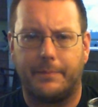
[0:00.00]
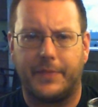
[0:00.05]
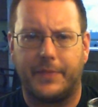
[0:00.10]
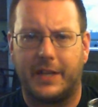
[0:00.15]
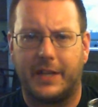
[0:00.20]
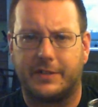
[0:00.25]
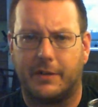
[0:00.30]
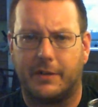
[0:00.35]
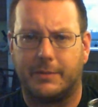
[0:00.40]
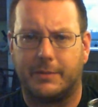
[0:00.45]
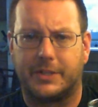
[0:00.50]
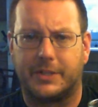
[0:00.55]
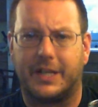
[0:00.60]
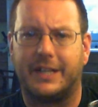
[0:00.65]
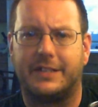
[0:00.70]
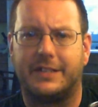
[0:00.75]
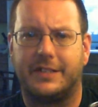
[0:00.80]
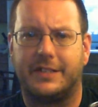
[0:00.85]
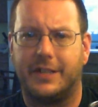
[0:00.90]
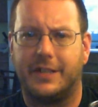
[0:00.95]
It's almost
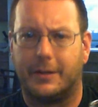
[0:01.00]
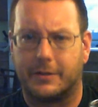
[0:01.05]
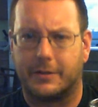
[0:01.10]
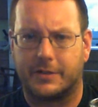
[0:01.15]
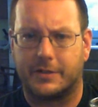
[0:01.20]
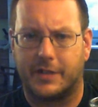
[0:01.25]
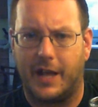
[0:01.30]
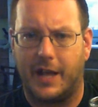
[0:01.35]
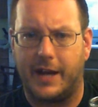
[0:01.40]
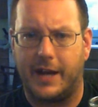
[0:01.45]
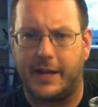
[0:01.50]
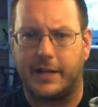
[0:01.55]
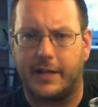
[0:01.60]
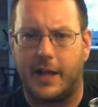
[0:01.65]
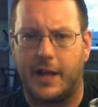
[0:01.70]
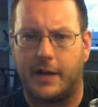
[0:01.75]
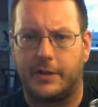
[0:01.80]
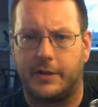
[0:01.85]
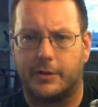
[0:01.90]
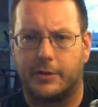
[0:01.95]
like silk sliding
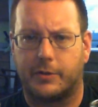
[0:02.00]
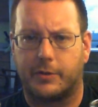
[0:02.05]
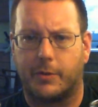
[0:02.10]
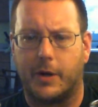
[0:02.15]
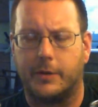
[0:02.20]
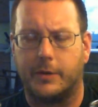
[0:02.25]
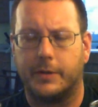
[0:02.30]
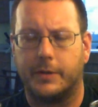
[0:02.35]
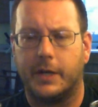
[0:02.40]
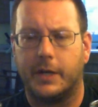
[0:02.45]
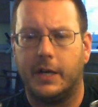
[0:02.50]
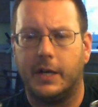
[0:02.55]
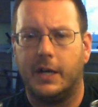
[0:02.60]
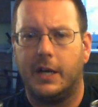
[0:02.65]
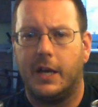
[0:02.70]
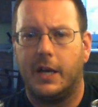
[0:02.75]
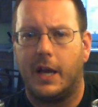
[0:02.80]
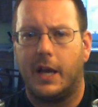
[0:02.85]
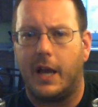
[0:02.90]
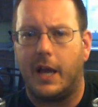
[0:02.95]
down your throat.
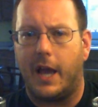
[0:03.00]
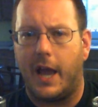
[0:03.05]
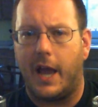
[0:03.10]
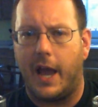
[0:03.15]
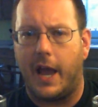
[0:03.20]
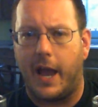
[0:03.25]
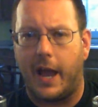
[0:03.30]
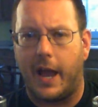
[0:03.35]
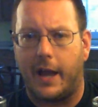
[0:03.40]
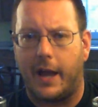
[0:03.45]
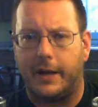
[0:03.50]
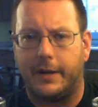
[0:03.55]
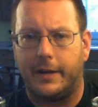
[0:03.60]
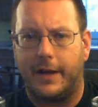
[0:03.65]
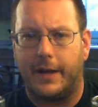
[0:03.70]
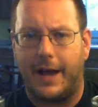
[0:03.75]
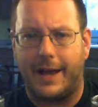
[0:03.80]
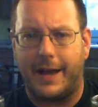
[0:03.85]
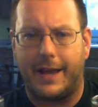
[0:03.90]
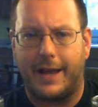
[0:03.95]
And
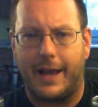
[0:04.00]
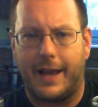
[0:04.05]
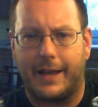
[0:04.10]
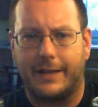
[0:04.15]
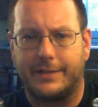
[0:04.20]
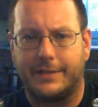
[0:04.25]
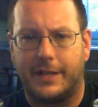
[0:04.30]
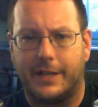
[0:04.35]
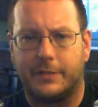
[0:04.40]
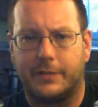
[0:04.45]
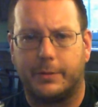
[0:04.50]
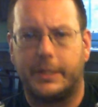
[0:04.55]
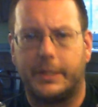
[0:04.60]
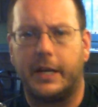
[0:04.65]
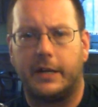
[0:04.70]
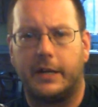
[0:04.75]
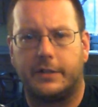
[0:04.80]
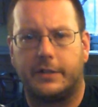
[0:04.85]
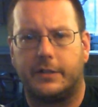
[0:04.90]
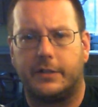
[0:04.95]
I guess that's what
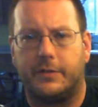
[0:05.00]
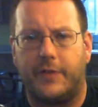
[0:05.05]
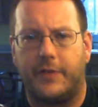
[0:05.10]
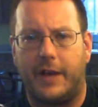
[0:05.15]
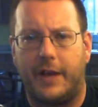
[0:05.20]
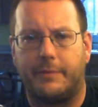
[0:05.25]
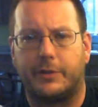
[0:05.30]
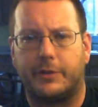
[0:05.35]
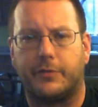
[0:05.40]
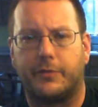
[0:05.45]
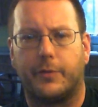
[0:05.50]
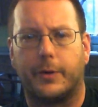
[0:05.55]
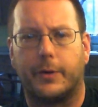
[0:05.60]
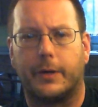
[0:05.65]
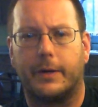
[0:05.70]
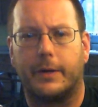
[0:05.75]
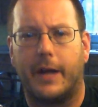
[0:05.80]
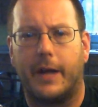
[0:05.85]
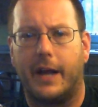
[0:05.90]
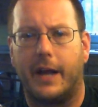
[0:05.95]
Guinness is famous
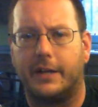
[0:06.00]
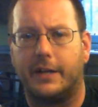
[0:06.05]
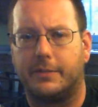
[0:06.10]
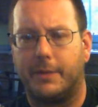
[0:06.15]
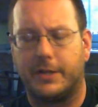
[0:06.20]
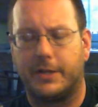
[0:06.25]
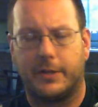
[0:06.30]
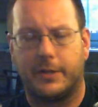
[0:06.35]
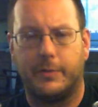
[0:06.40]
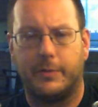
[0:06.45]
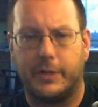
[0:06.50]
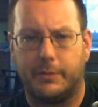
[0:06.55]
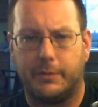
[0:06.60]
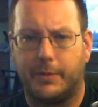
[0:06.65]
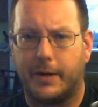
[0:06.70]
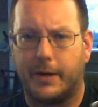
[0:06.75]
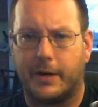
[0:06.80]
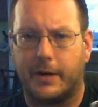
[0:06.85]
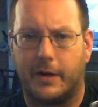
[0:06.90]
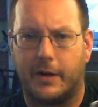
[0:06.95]
for, and especially when you
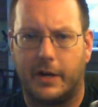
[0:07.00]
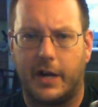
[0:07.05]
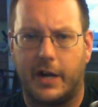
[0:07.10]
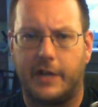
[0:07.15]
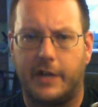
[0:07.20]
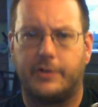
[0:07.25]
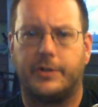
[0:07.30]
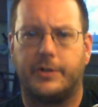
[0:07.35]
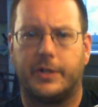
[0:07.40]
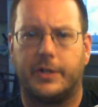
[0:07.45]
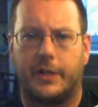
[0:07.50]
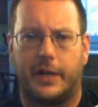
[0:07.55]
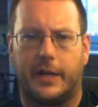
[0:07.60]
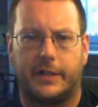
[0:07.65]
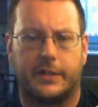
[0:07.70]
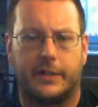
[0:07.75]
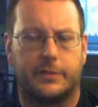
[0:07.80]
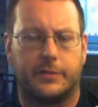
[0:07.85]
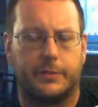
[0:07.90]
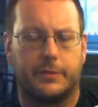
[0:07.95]
put it on nitrogen
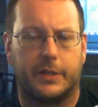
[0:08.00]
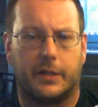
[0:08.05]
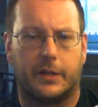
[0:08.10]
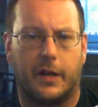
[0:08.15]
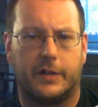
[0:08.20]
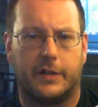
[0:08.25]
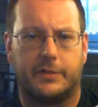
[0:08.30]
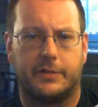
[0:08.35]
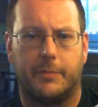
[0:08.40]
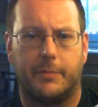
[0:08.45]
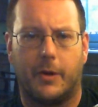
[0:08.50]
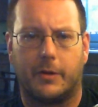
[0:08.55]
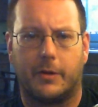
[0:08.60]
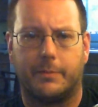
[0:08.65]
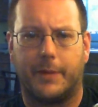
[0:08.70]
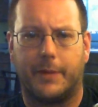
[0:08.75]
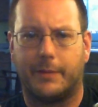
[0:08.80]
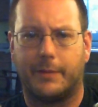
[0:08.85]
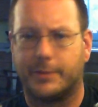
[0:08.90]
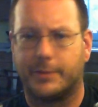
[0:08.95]
like this with a lot smaller
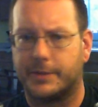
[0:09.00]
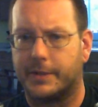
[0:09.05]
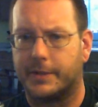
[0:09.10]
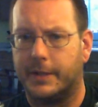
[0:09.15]
bubbles.